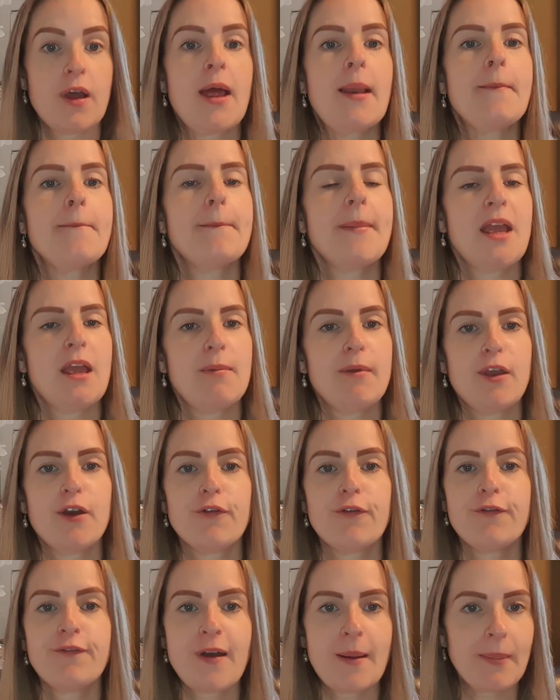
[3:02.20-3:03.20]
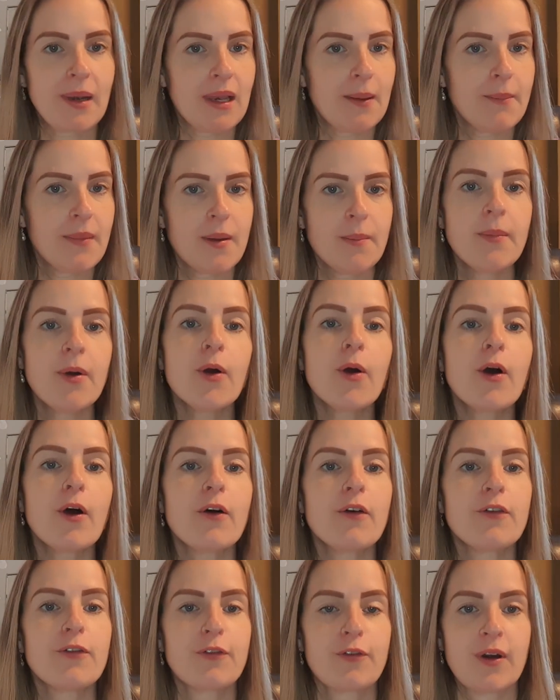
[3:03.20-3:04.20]
and maybe a family member or
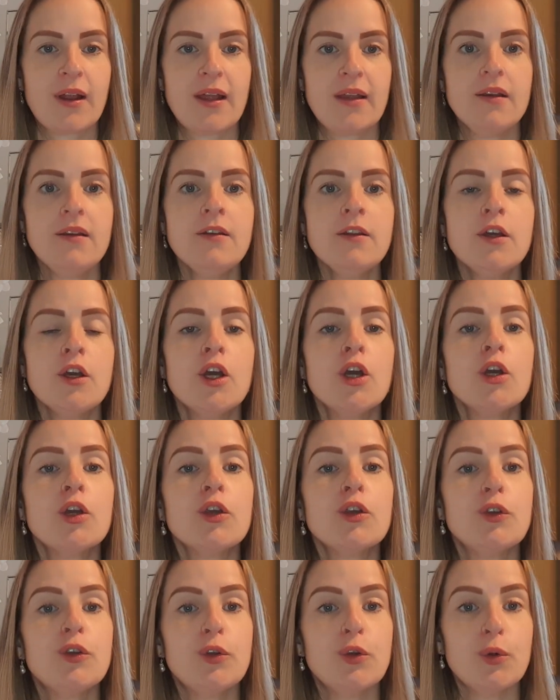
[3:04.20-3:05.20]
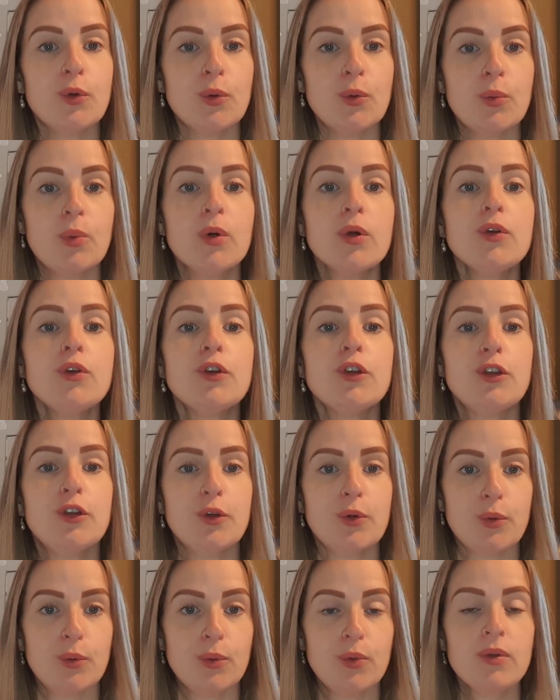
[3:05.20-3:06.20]
a friend, you would
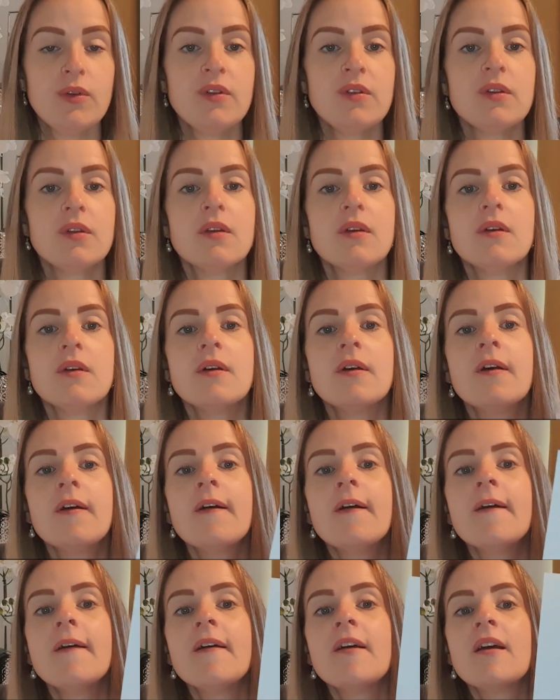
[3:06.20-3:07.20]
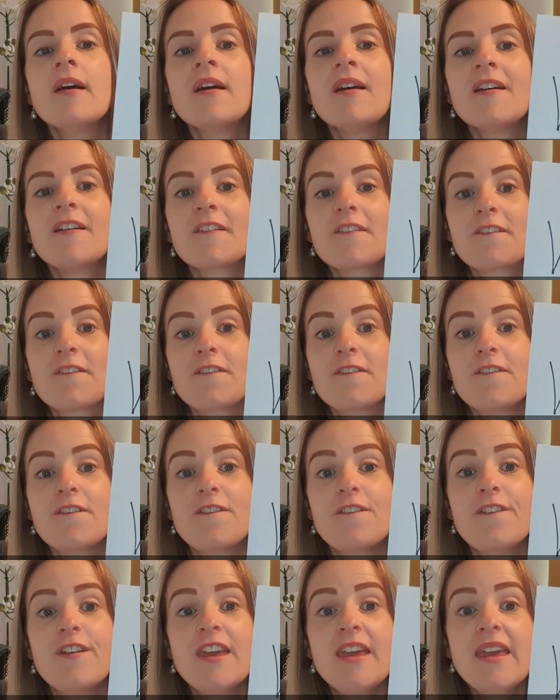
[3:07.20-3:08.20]
use
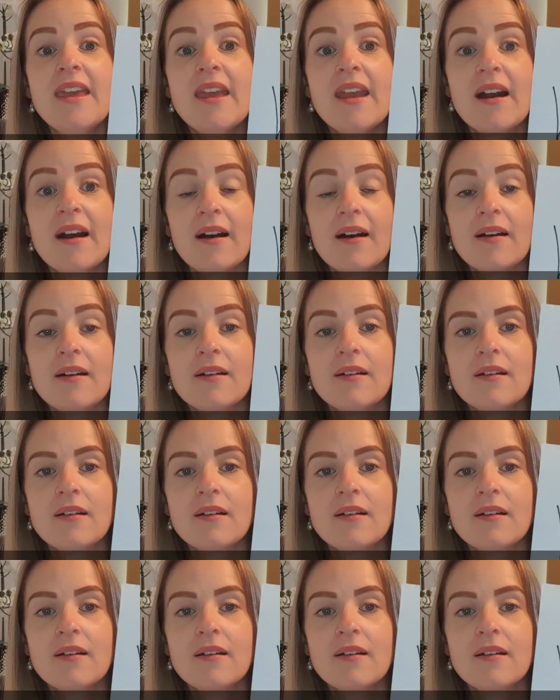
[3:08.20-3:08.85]
wir.